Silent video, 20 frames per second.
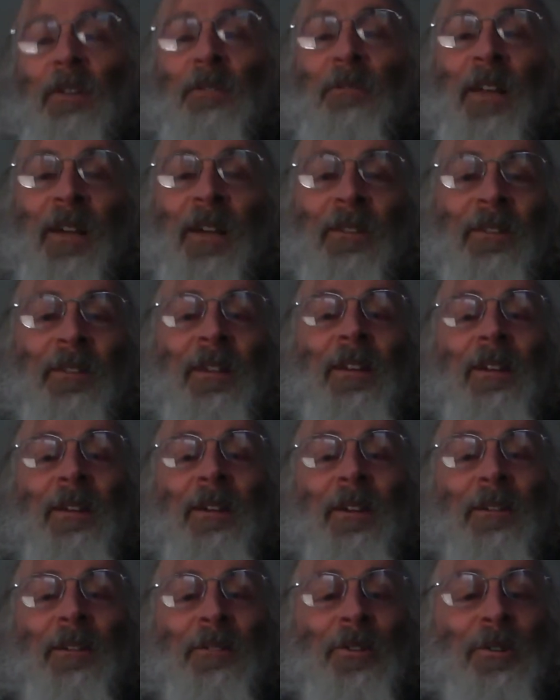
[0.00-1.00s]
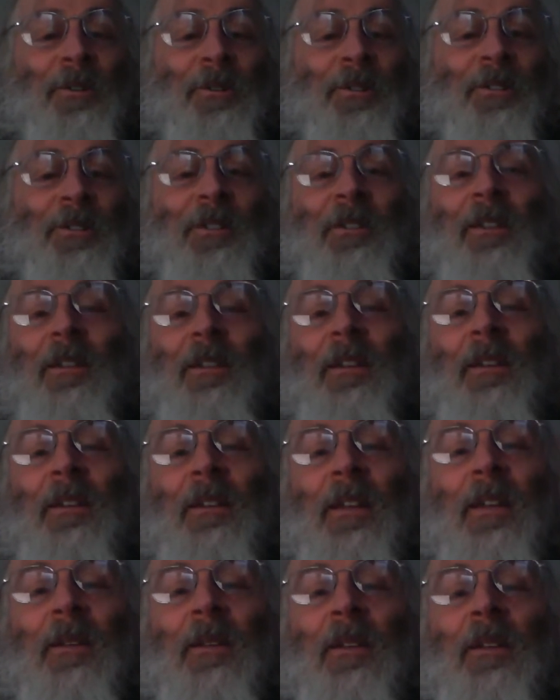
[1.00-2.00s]
of that, of course.
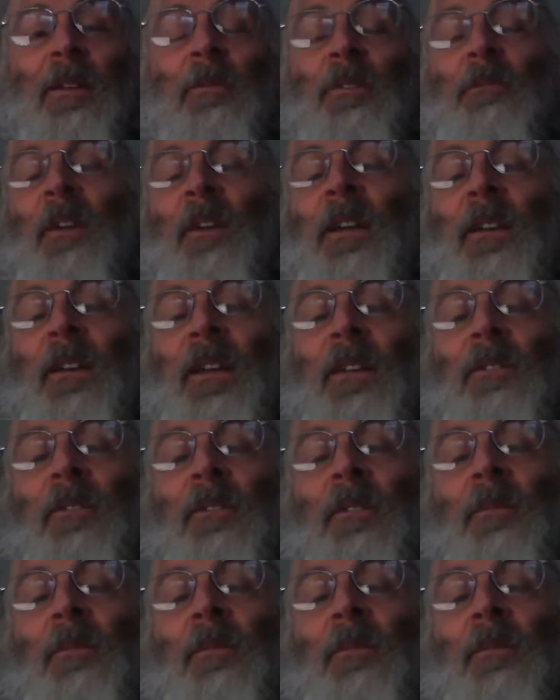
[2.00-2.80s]
He was very keen on the